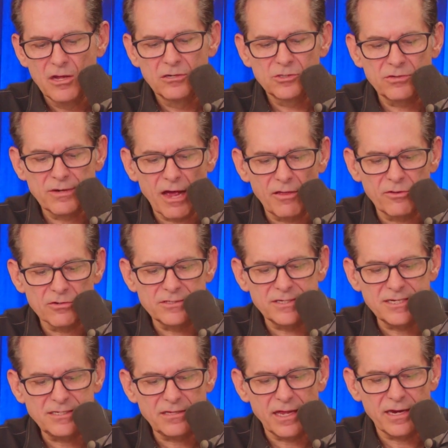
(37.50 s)
So now there's
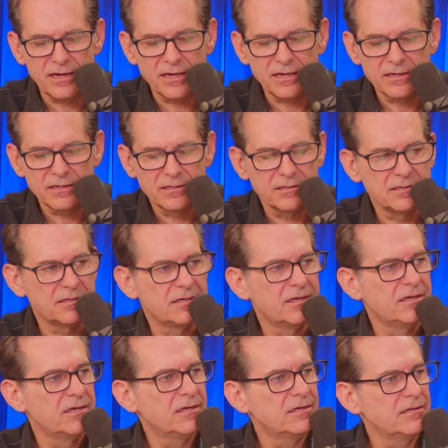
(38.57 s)
this lady.
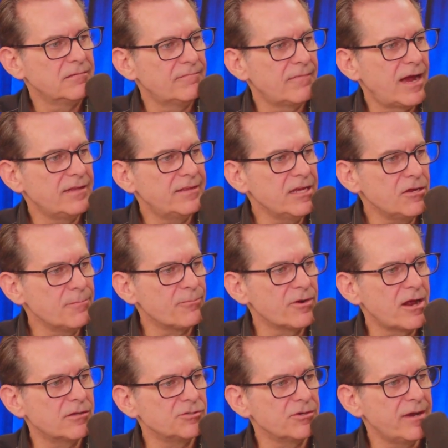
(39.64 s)
I think you
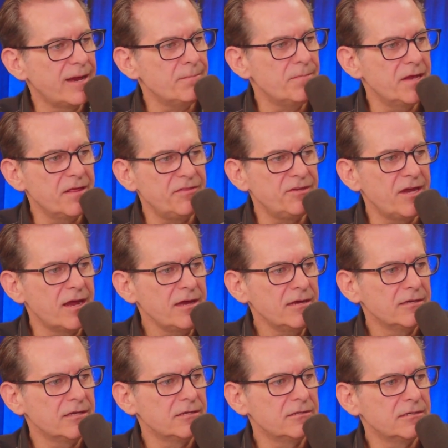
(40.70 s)
pronounce her name Nithya.
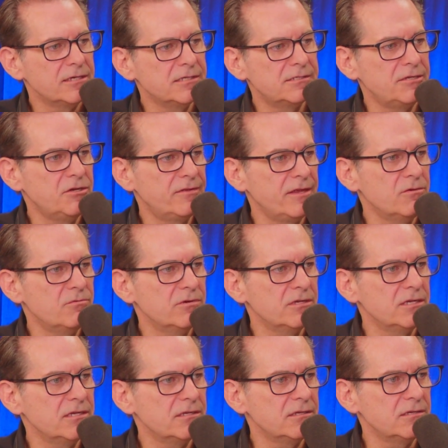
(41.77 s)
Is you th-
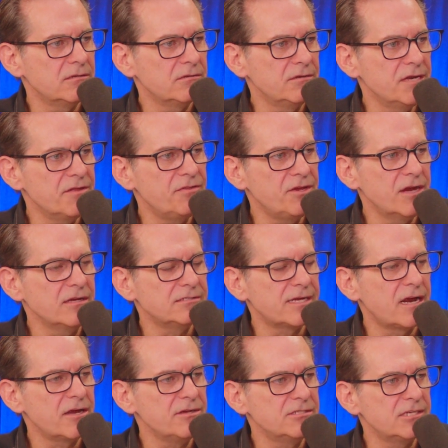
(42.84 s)
Nithya? Is that
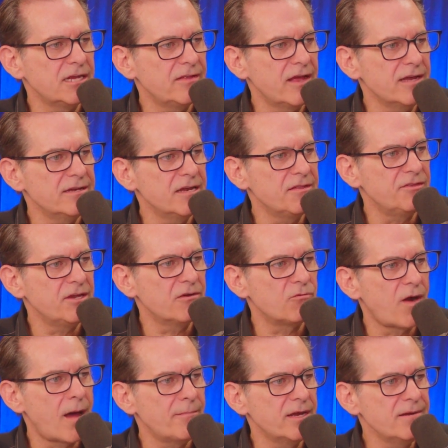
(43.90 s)
how you say that? Nithya mm.
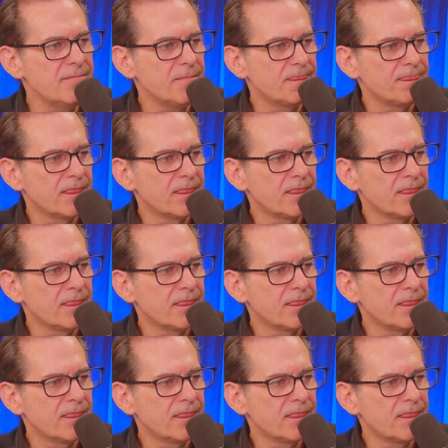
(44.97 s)
Raman.